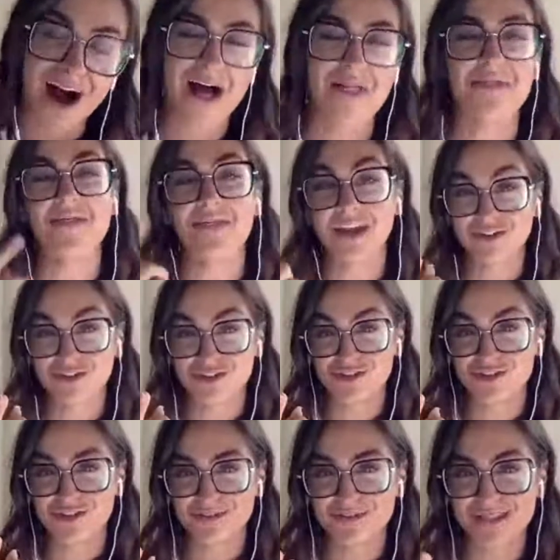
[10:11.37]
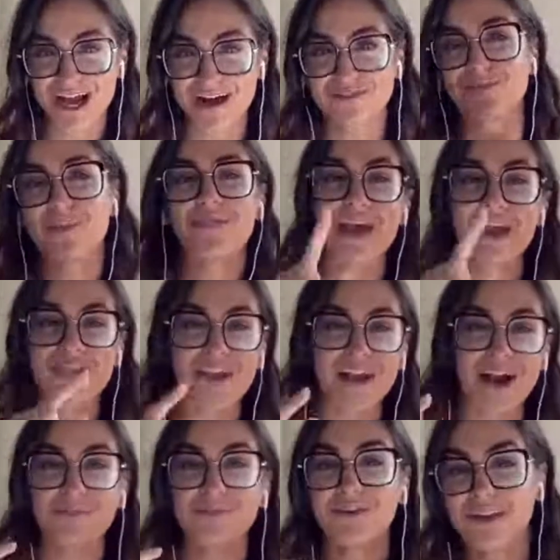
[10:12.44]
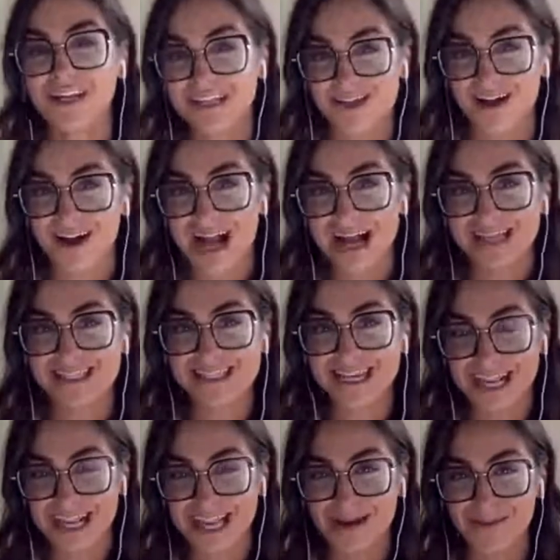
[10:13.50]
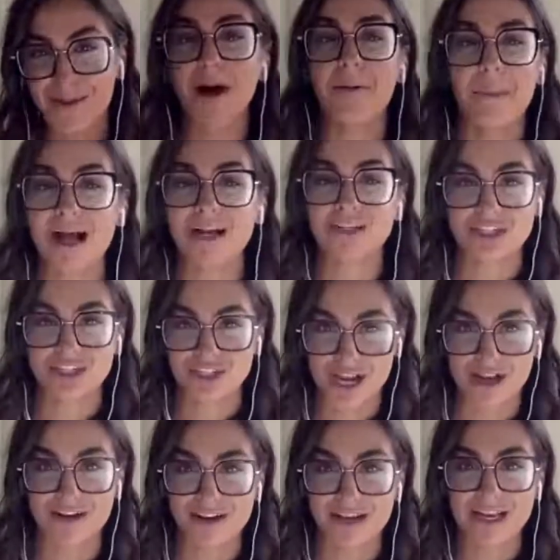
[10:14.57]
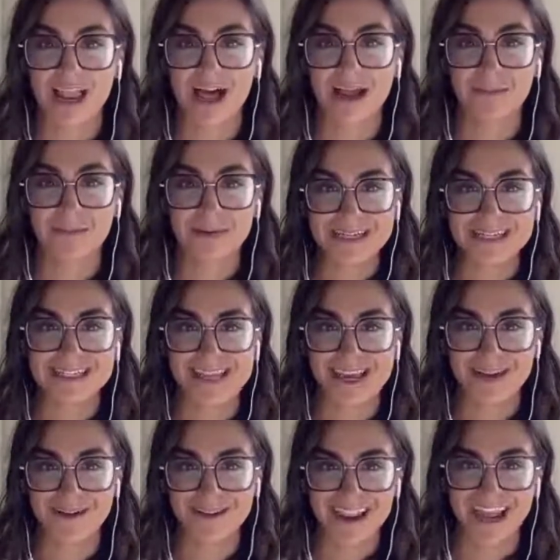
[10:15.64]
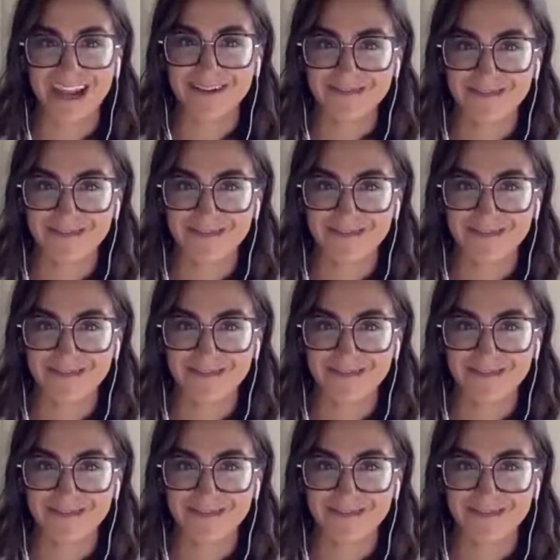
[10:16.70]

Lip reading: and then they introduce themselves, but they think I'm doing it sarcastically, but I'm actually genuinely like, please say your name,